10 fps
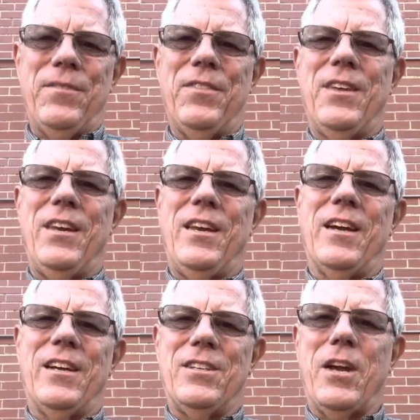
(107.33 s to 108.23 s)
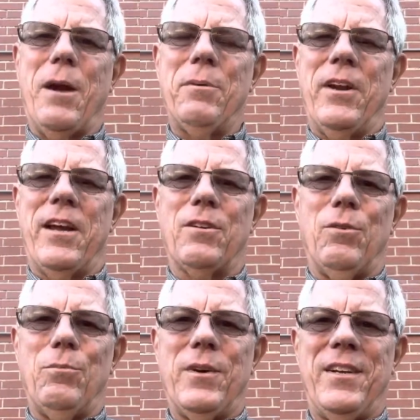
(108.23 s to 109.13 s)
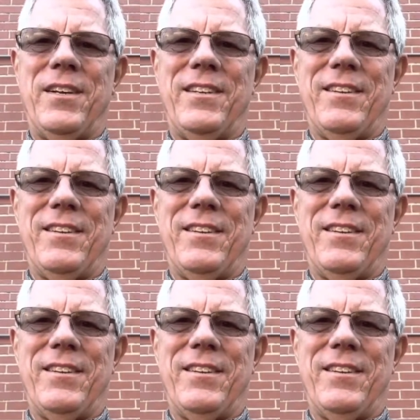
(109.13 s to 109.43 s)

the uh, tabernacle one